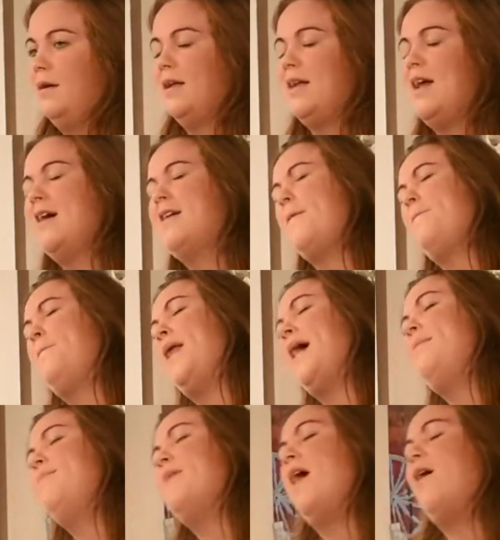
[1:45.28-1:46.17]
And I could
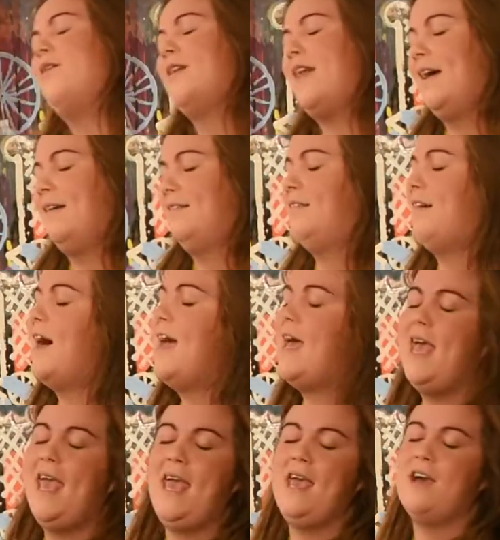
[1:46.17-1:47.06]
blame that on
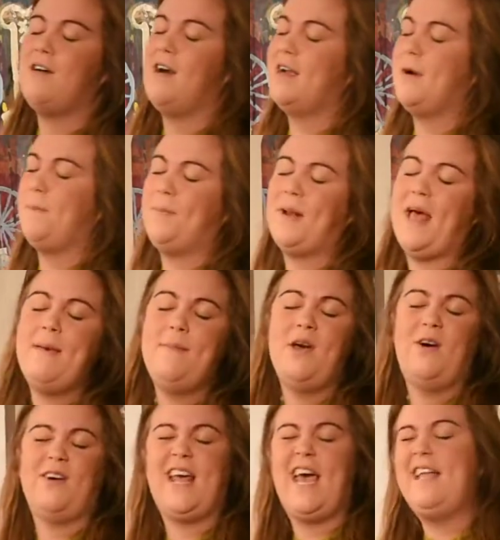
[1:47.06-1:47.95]
anxiety or I could blame
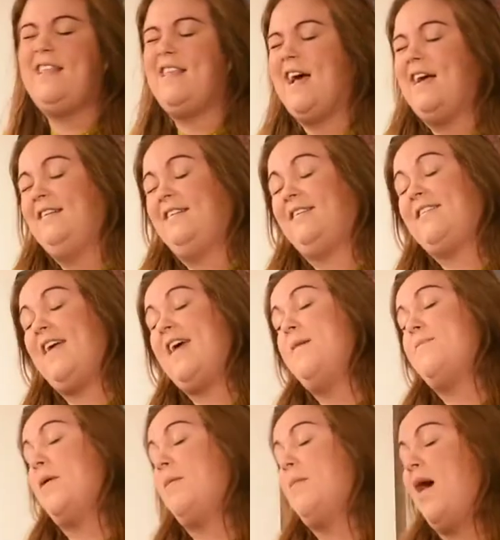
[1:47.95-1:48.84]
it on
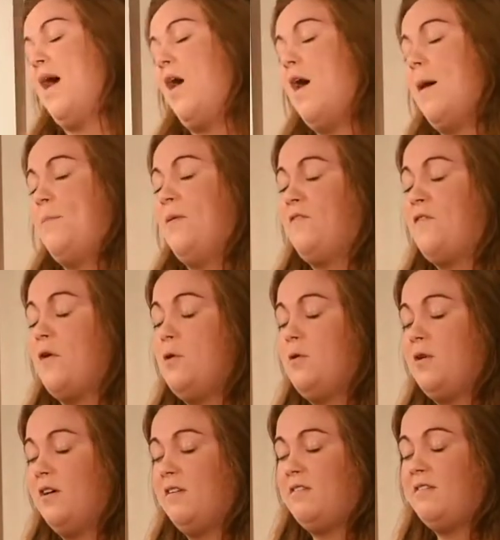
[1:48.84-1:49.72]
ADHD, but my
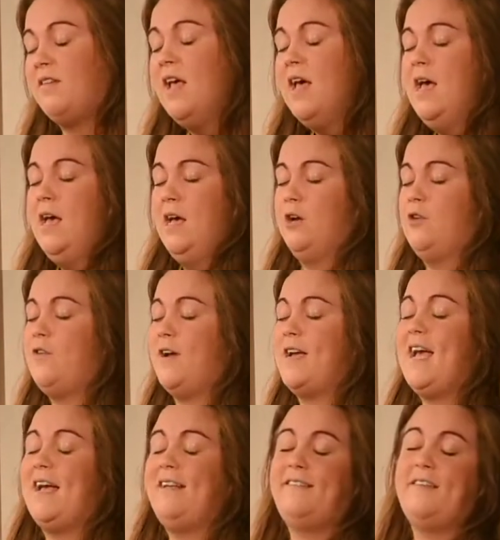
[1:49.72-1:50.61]
hyperfocus and
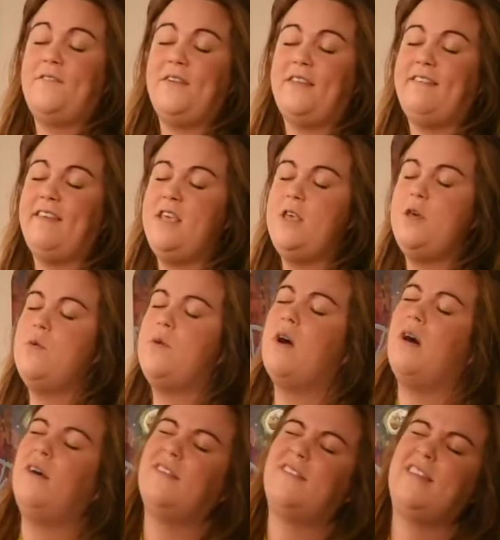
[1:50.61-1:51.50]
creativity, you
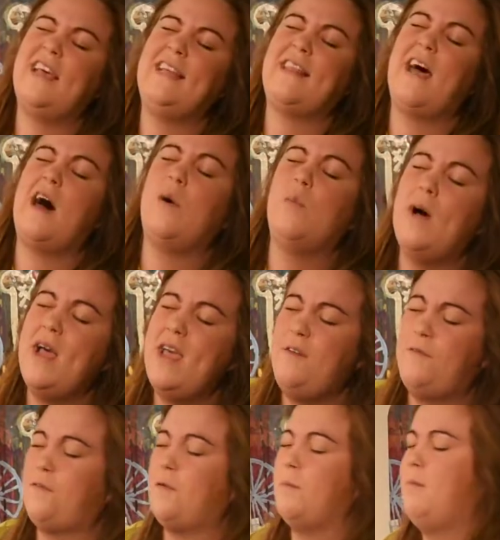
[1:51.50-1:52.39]
can't take that
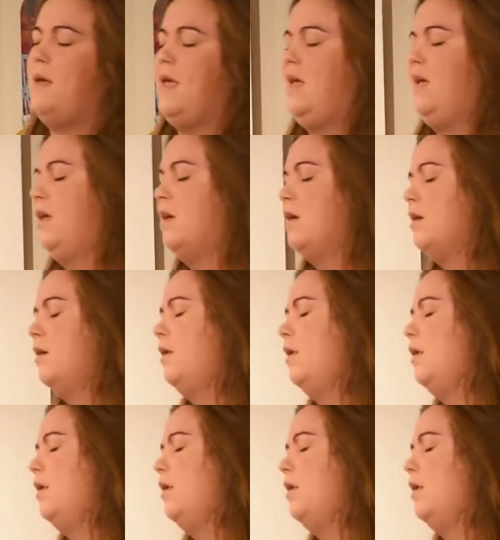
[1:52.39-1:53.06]
away from me.